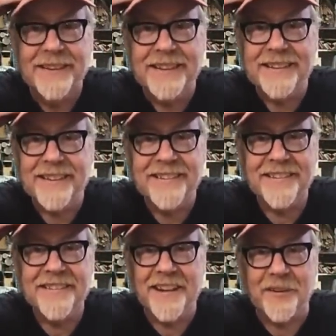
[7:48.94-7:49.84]
it, it's
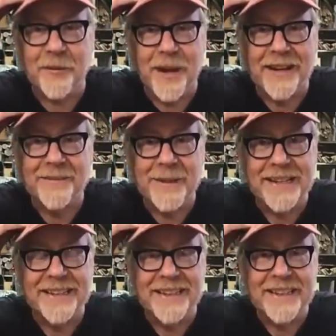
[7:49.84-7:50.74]
a tesseract,
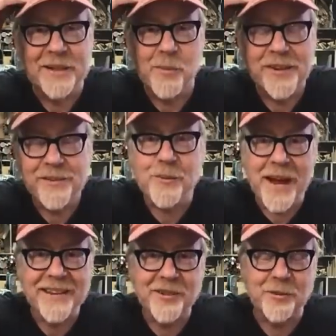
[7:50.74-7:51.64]
man. It, uh, once you
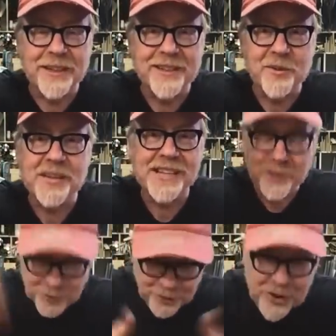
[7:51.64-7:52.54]
enter it, you think
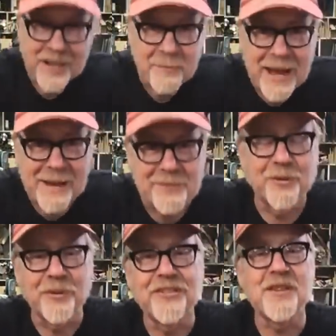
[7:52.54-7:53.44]
you can look at a map and
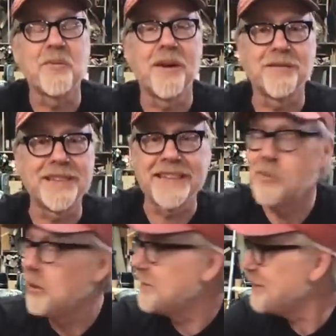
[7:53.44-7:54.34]
sort of see where everything
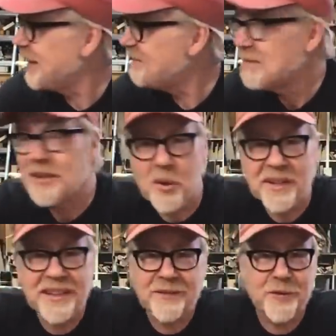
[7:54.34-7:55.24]
was. And I've been
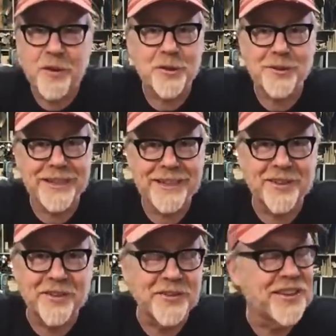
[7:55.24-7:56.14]
going there for thirty
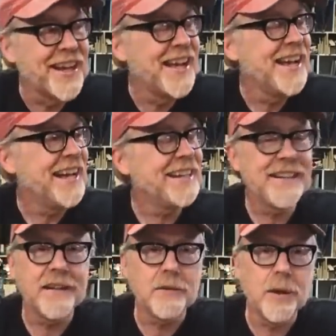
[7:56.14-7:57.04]
years.
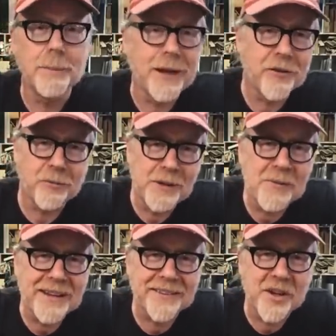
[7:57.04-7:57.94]
And about three
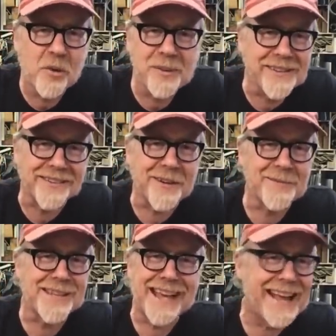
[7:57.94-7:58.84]
weeks ago, we
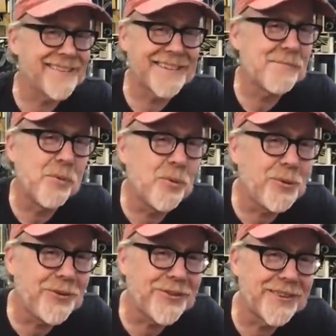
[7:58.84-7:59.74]
discovered the casting
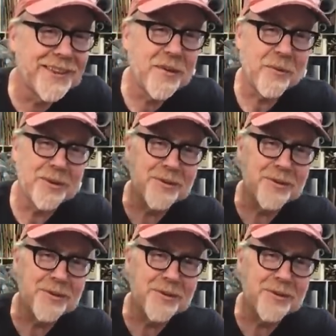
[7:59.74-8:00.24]
pools where